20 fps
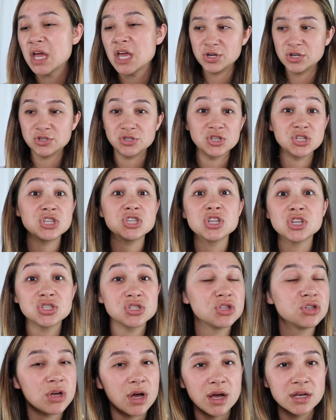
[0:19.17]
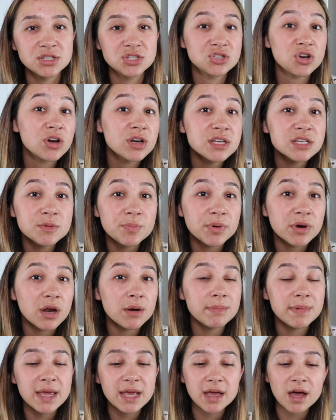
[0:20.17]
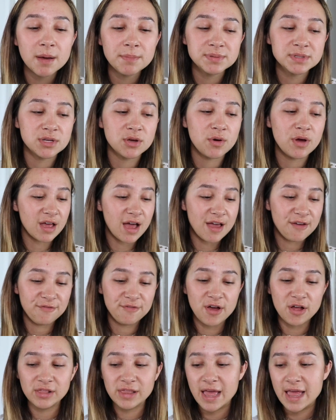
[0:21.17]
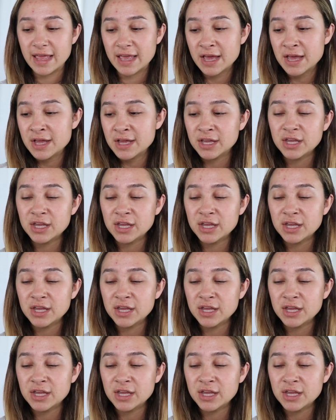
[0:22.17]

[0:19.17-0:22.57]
You're just starting to put on makeup, so I felt like,